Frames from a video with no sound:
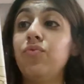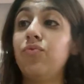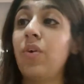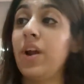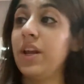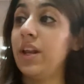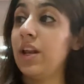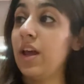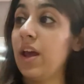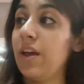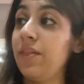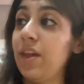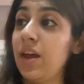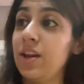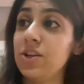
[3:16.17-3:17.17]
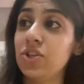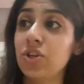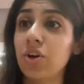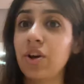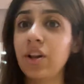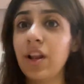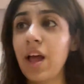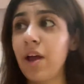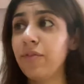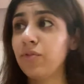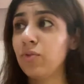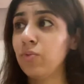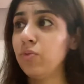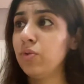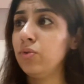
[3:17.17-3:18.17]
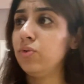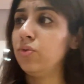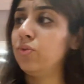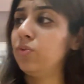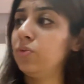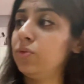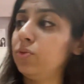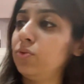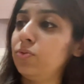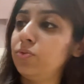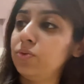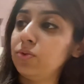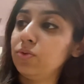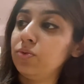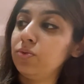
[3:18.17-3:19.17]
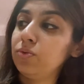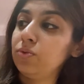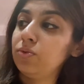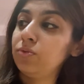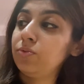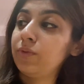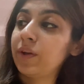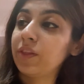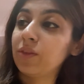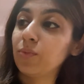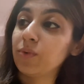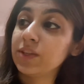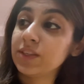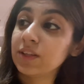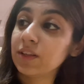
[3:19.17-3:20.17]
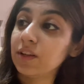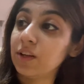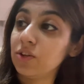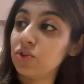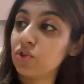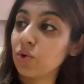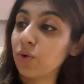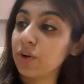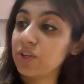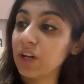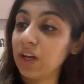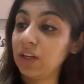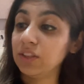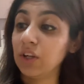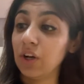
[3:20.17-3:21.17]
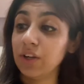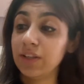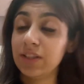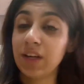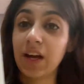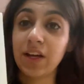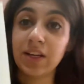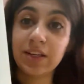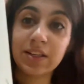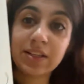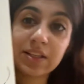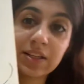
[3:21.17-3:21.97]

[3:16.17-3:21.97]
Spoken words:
right, and then it turned left. Woo, woo, woo, went the whistle, and George held on tight.